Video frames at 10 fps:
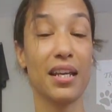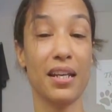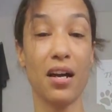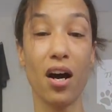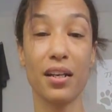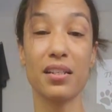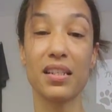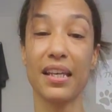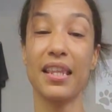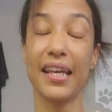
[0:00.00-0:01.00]
and
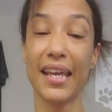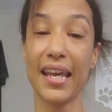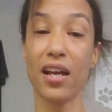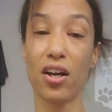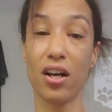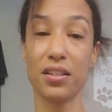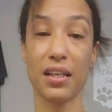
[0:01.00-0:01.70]
honestly, they can cause